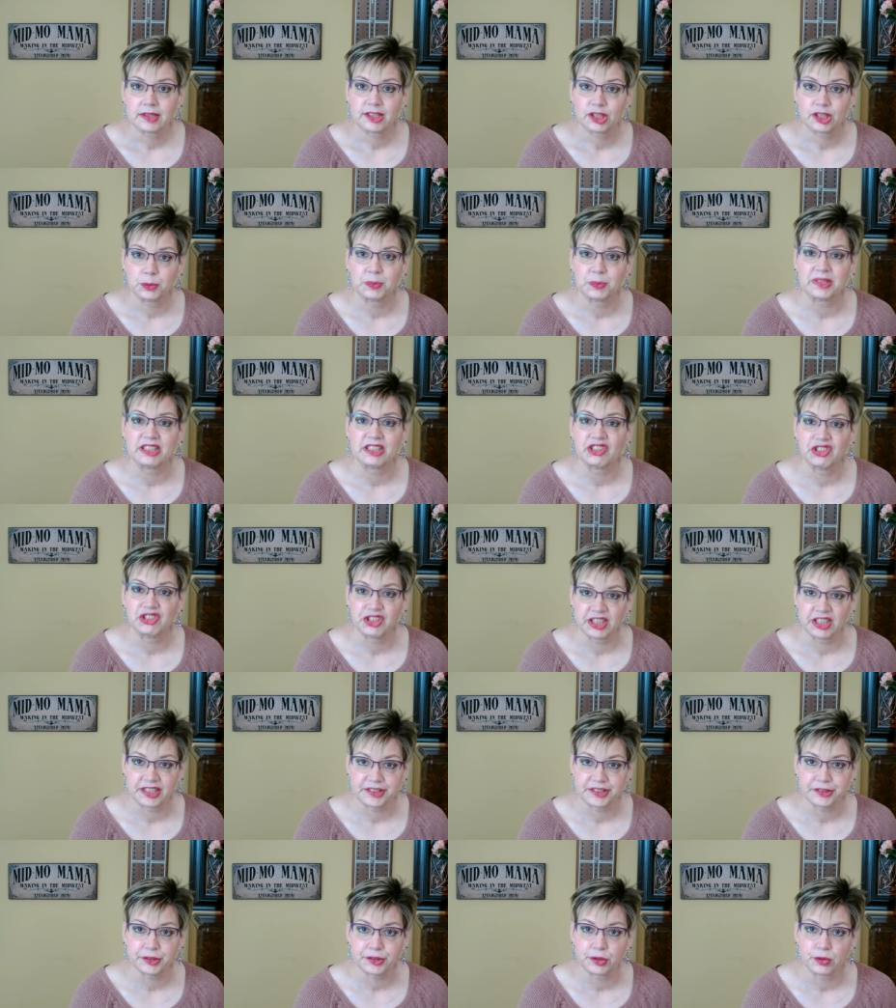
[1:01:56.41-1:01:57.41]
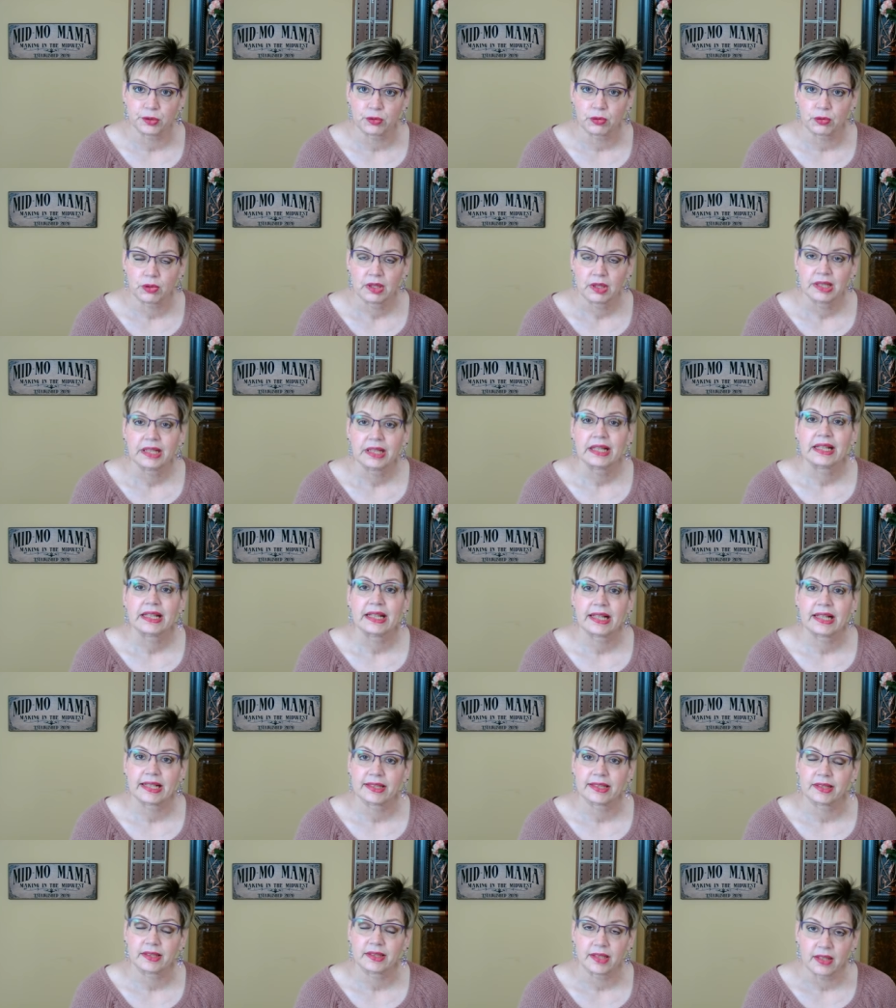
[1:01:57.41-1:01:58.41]
to be gentle
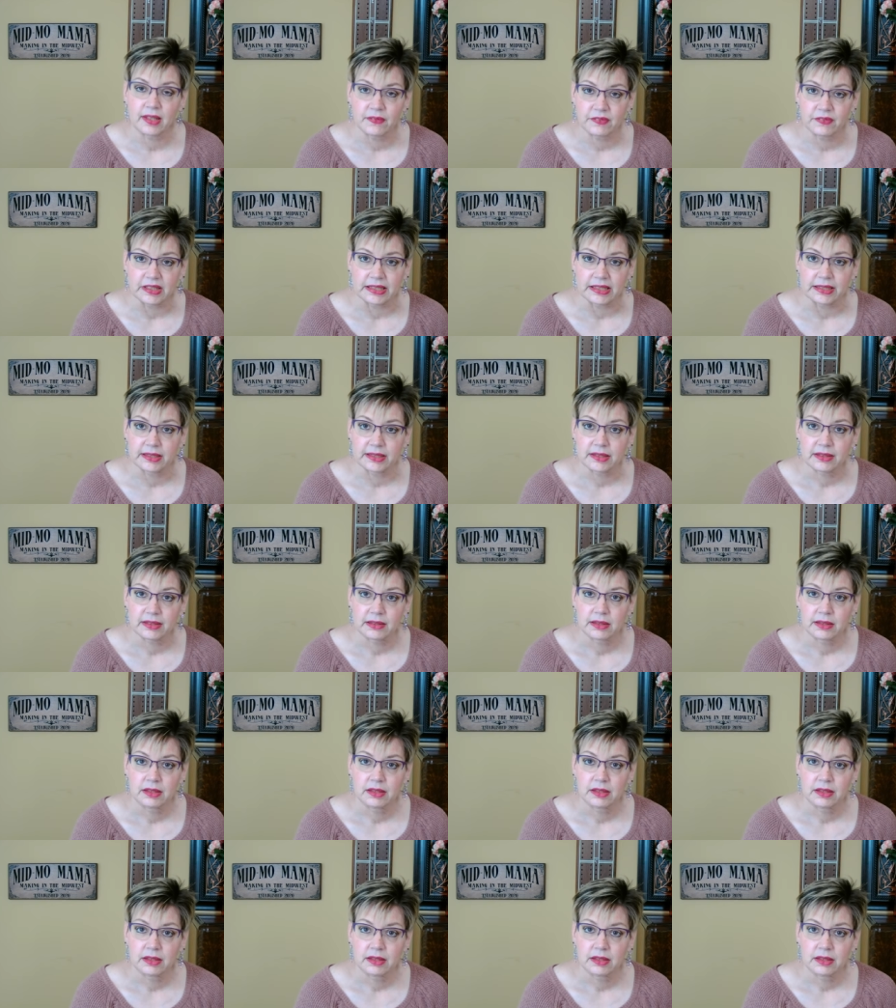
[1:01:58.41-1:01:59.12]
and loving